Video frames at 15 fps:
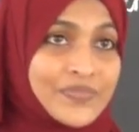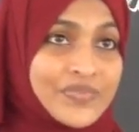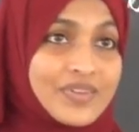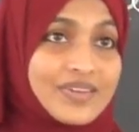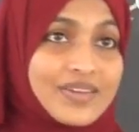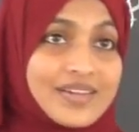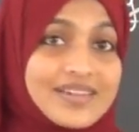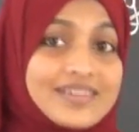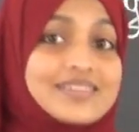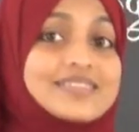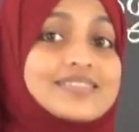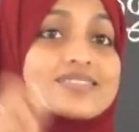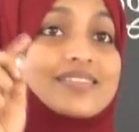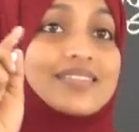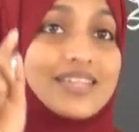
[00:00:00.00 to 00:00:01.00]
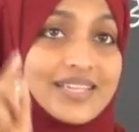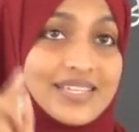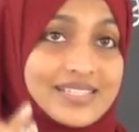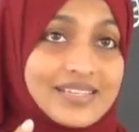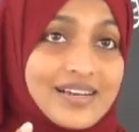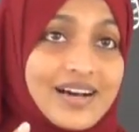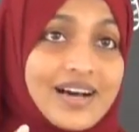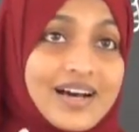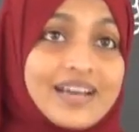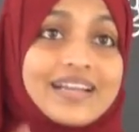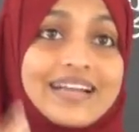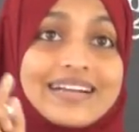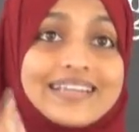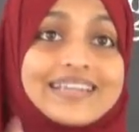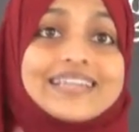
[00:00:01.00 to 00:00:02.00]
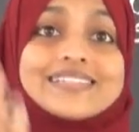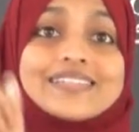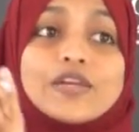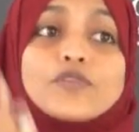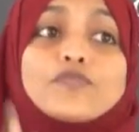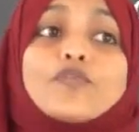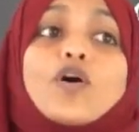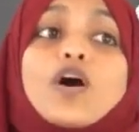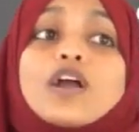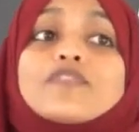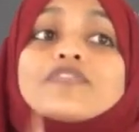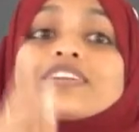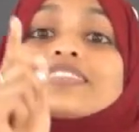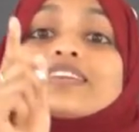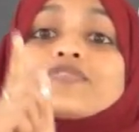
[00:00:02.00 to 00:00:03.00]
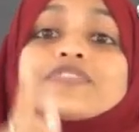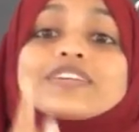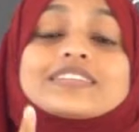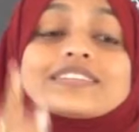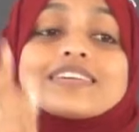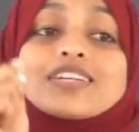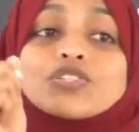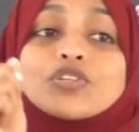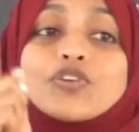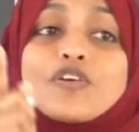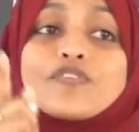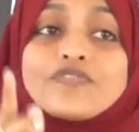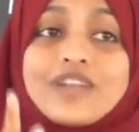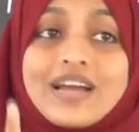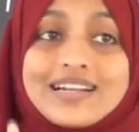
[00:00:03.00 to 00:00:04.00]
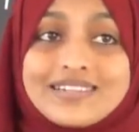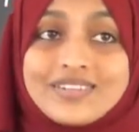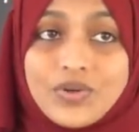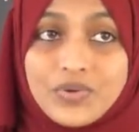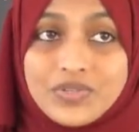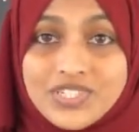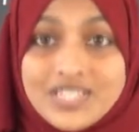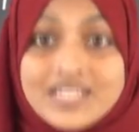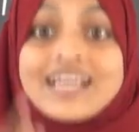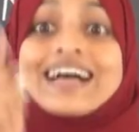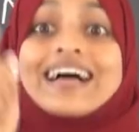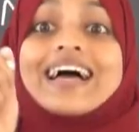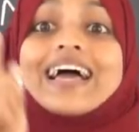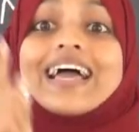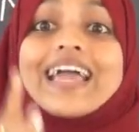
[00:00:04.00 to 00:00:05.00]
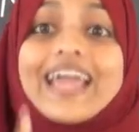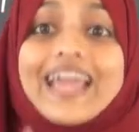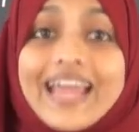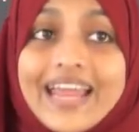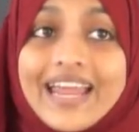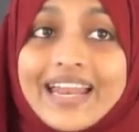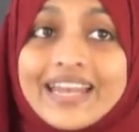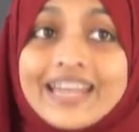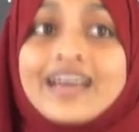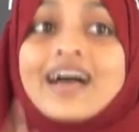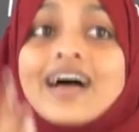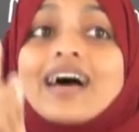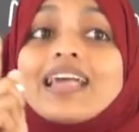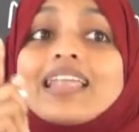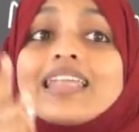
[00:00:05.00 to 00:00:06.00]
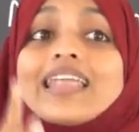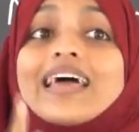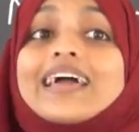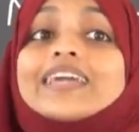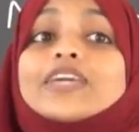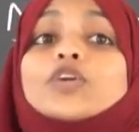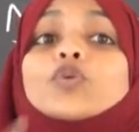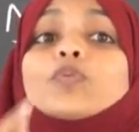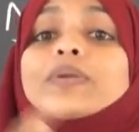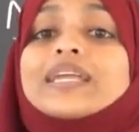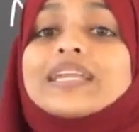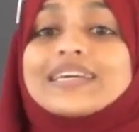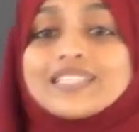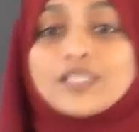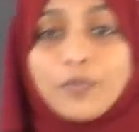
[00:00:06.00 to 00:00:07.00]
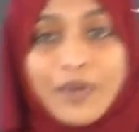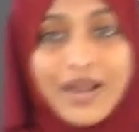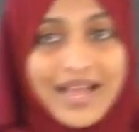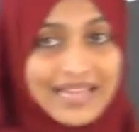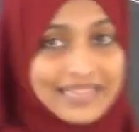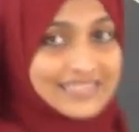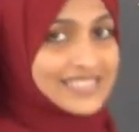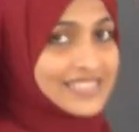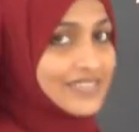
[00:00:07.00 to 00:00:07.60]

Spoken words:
Yes, it is involved in the fixation of nitrogen in leguminous plants.